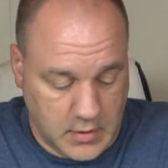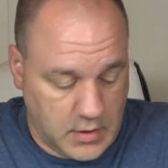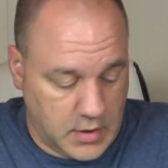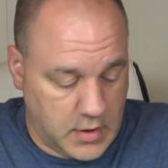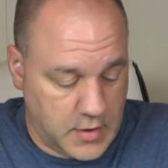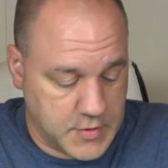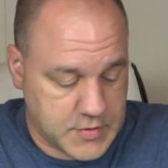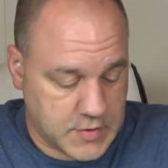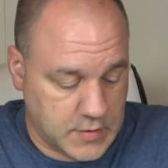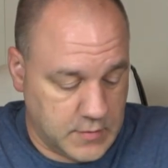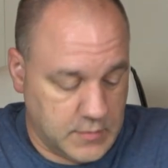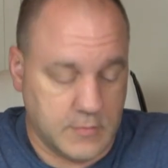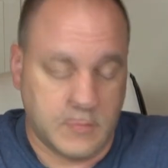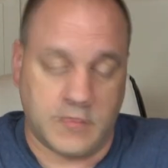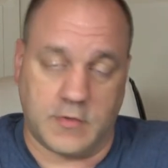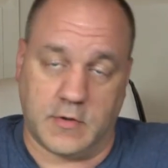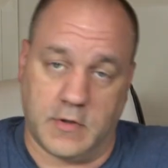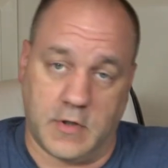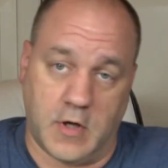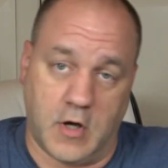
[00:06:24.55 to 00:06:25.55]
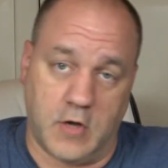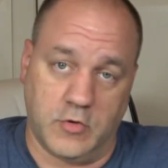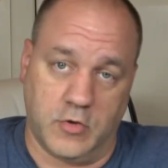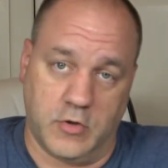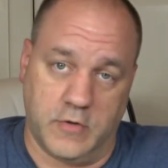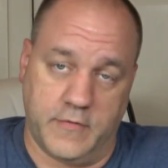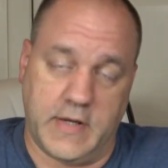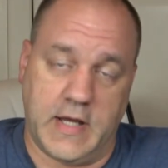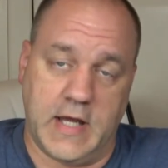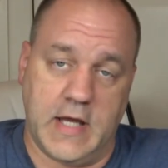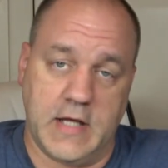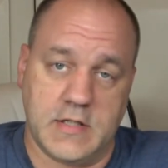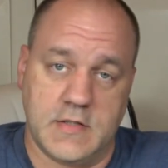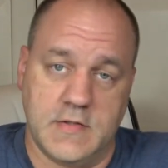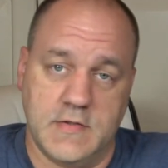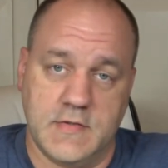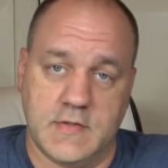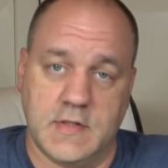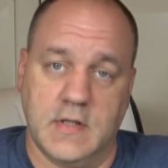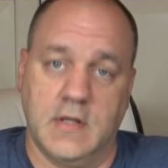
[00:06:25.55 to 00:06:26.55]
Also, turn on all
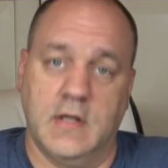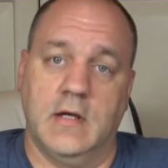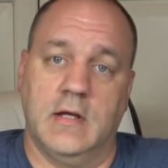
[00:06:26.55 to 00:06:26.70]
notifications.